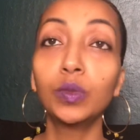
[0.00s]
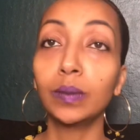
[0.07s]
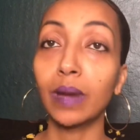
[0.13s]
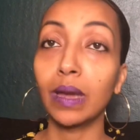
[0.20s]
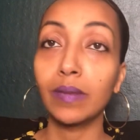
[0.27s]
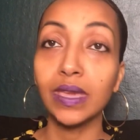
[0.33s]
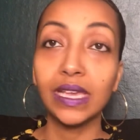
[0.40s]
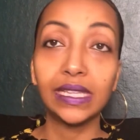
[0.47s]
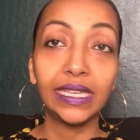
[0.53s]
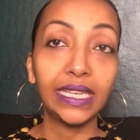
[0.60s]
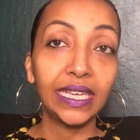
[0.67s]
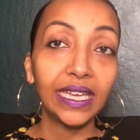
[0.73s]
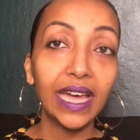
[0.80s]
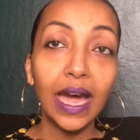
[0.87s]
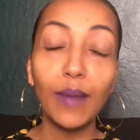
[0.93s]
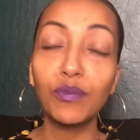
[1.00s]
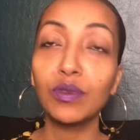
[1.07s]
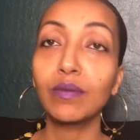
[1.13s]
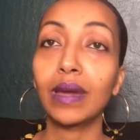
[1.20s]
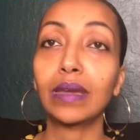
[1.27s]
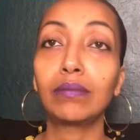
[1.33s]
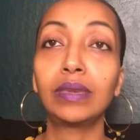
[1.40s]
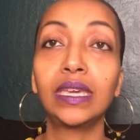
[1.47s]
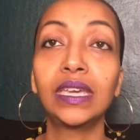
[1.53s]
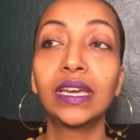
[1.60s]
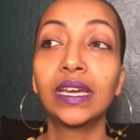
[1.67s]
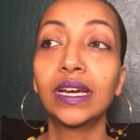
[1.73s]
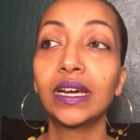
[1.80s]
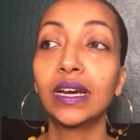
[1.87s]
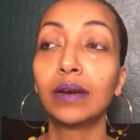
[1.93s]
You might be cleaning up. You might be
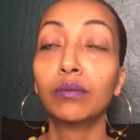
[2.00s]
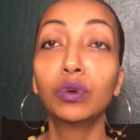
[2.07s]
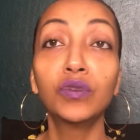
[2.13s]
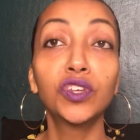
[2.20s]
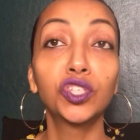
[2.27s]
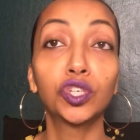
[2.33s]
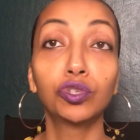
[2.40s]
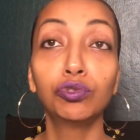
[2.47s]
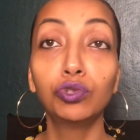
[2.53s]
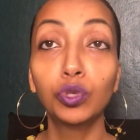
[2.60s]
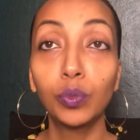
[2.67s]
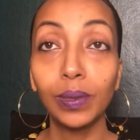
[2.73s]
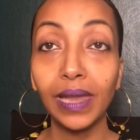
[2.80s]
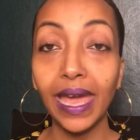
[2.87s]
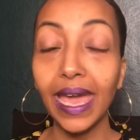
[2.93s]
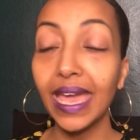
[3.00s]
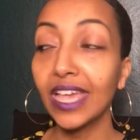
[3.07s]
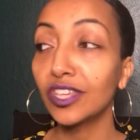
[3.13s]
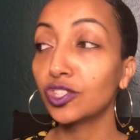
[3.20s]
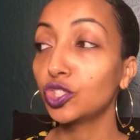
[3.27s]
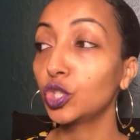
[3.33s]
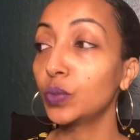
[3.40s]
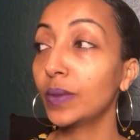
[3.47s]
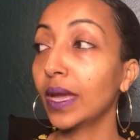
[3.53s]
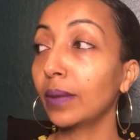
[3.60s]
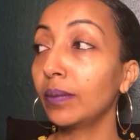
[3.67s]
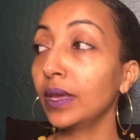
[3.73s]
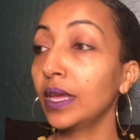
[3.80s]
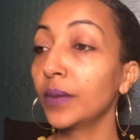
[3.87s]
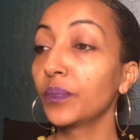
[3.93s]
moving to a new place. You may
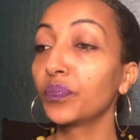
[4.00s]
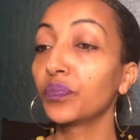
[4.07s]
be